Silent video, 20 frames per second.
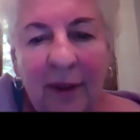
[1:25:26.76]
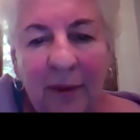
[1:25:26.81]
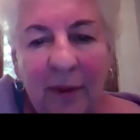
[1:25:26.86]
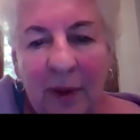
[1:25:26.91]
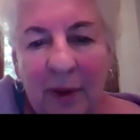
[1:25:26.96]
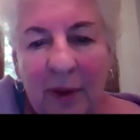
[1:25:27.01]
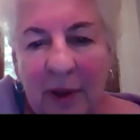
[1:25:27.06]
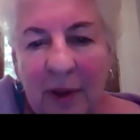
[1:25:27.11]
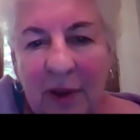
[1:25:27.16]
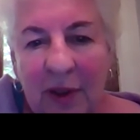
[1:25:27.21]

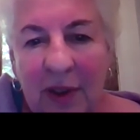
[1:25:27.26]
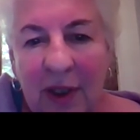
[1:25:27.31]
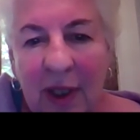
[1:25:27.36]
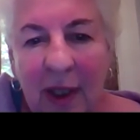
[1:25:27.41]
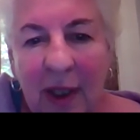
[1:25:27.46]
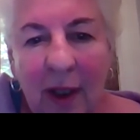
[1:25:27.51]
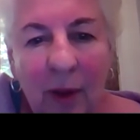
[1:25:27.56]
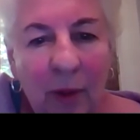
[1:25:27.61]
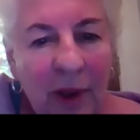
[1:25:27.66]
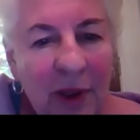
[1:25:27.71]
influence?
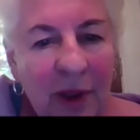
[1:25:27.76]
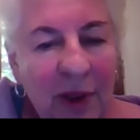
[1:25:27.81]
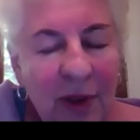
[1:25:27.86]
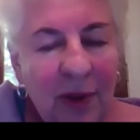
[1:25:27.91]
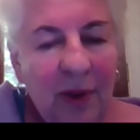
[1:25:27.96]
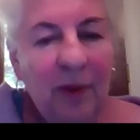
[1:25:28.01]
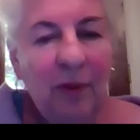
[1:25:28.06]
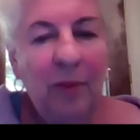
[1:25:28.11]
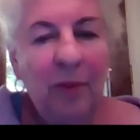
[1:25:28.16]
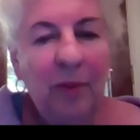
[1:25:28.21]
What
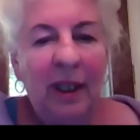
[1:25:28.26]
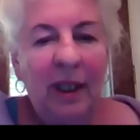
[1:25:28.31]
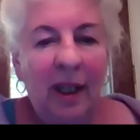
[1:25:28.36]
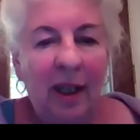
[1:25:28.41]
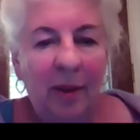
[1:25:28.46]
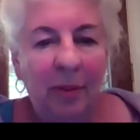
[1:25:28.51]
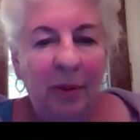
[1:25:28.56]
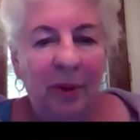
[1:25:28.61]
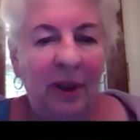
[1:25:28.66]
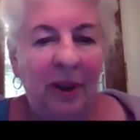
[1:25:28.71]
sort of
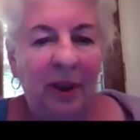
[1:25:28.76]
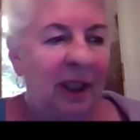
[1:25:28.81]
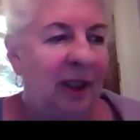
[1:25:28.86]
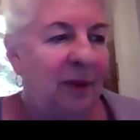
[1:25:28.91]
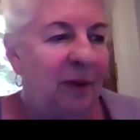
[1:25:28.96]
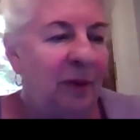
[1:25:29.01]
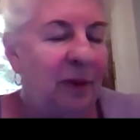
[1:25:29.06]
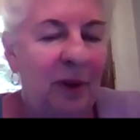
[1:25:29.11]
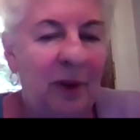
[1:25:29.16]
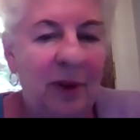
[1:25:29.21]
monopoly
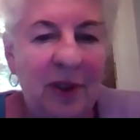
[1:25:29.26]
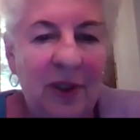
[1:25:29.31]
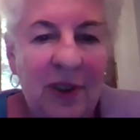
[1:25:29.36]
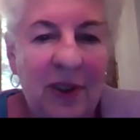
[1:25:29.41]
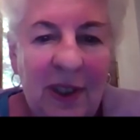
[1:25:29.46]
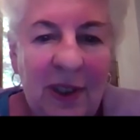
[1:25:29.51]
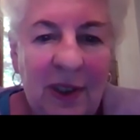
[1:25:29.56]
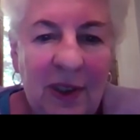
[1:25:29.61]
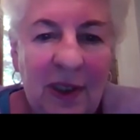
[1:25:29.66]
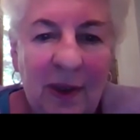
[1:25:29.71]
influence
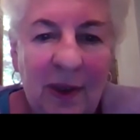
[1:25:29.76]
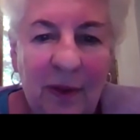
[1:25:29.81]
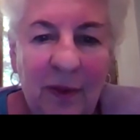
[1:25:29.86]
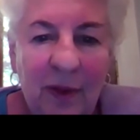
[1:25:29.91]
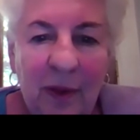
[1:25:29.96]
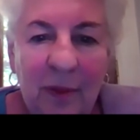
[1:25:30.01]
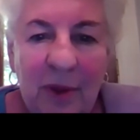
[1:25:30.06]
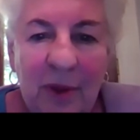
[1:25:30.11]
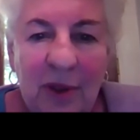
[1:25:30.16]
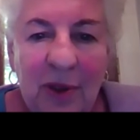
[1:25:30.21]
does the
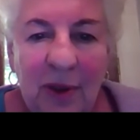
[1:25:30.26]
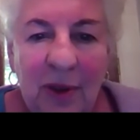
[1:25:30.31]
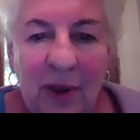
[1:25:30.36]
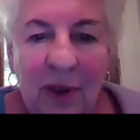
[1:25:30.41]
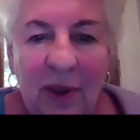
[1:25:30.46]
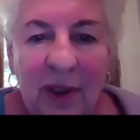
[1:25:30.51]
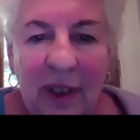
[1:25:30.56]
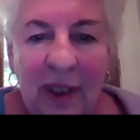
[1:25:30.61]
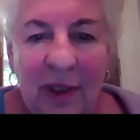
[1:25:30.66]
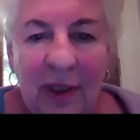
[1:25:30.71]

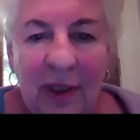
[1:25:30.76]
pharmaceutical